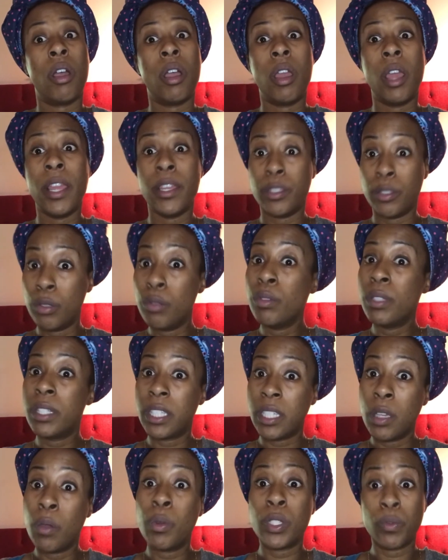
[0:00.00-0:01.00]
and you
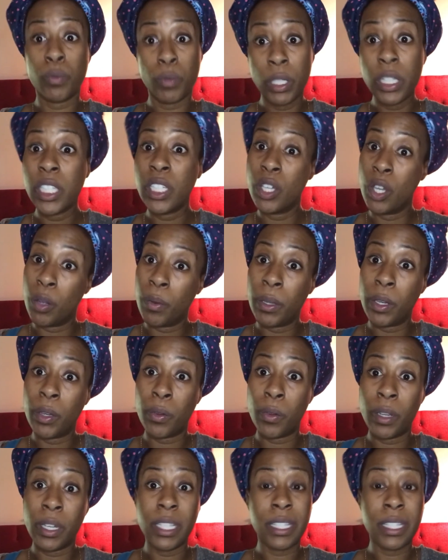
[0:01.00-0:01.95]
see what's really going on,